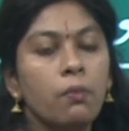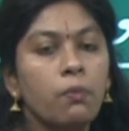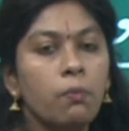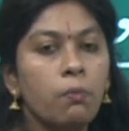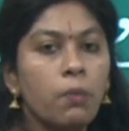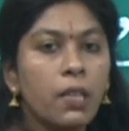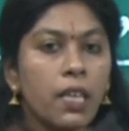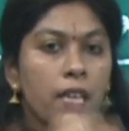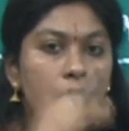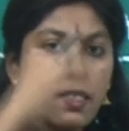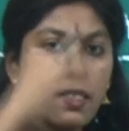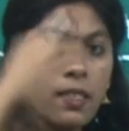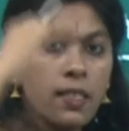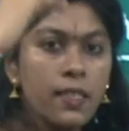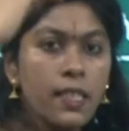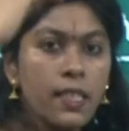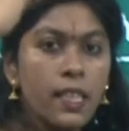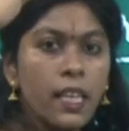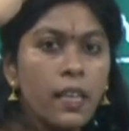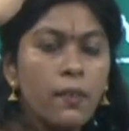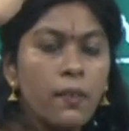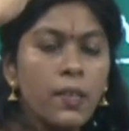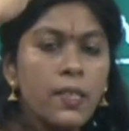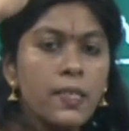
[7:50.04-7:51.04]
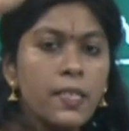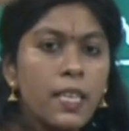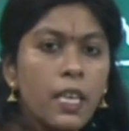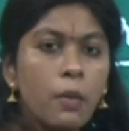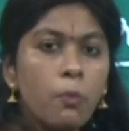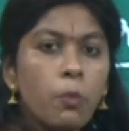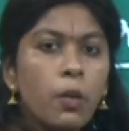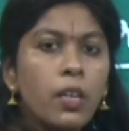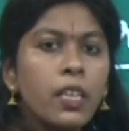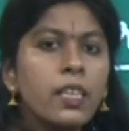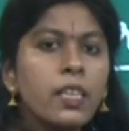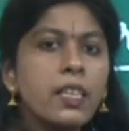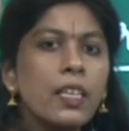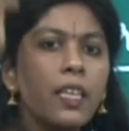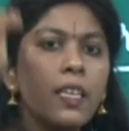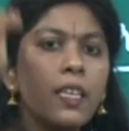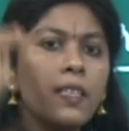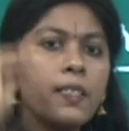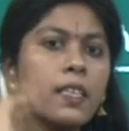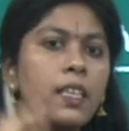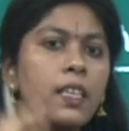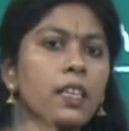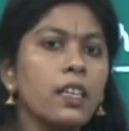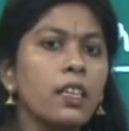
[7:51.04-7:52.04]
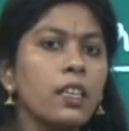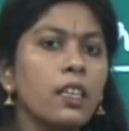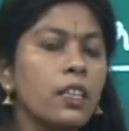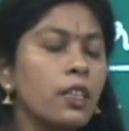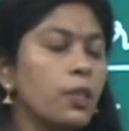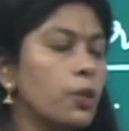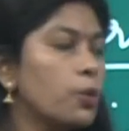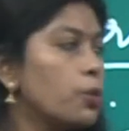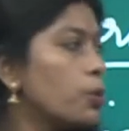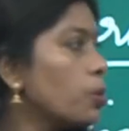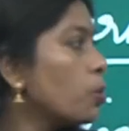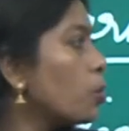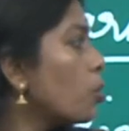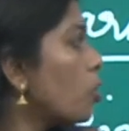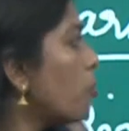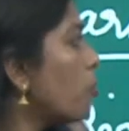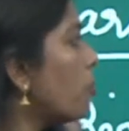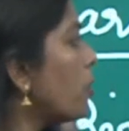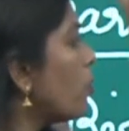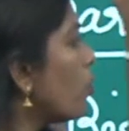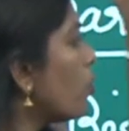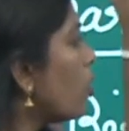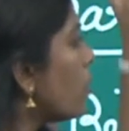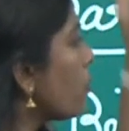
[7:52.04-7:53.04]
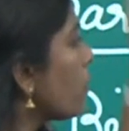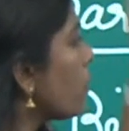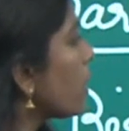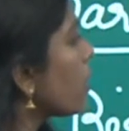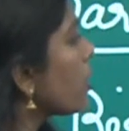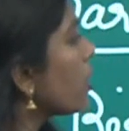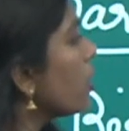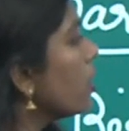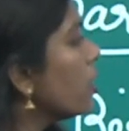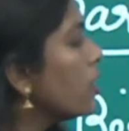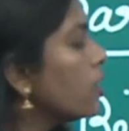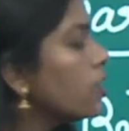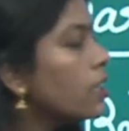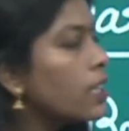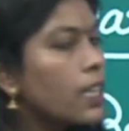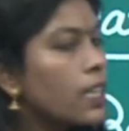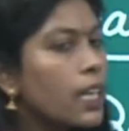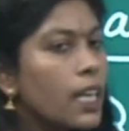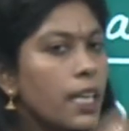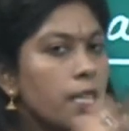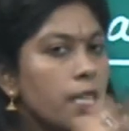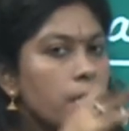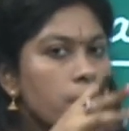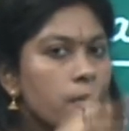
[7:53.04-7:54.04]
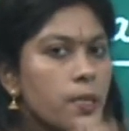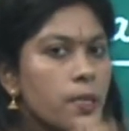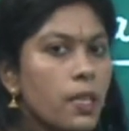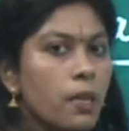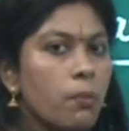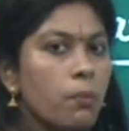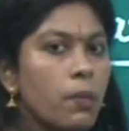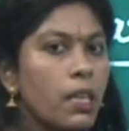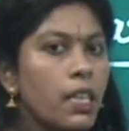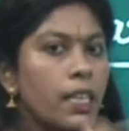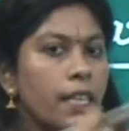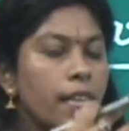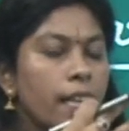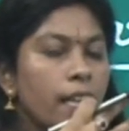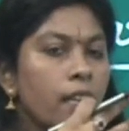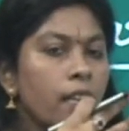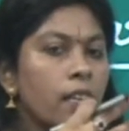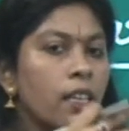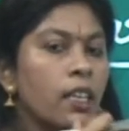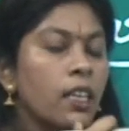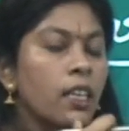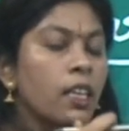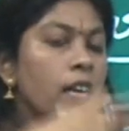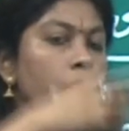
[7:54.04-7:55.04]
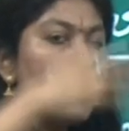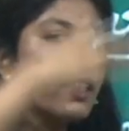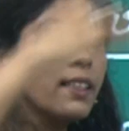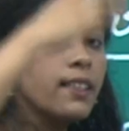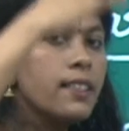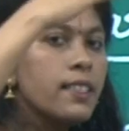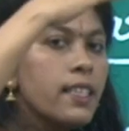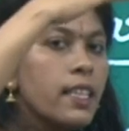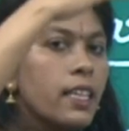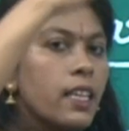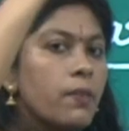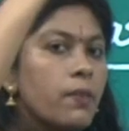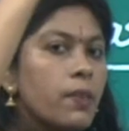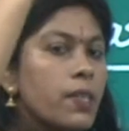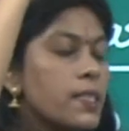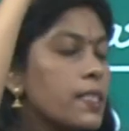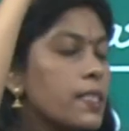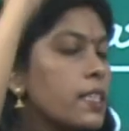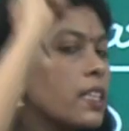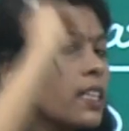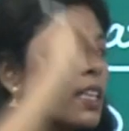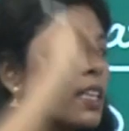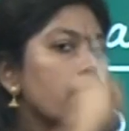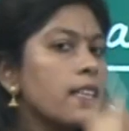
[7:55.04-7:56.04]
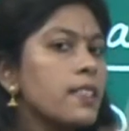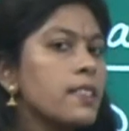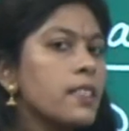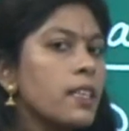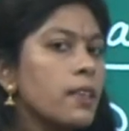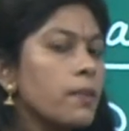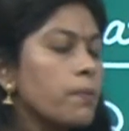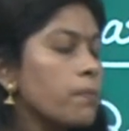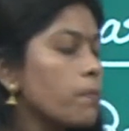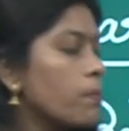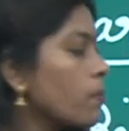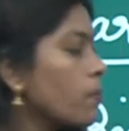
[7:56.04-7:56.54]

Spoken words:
because the sea level is keep on increasing due to global warming. The glaciers are melting and the sea level is increasing.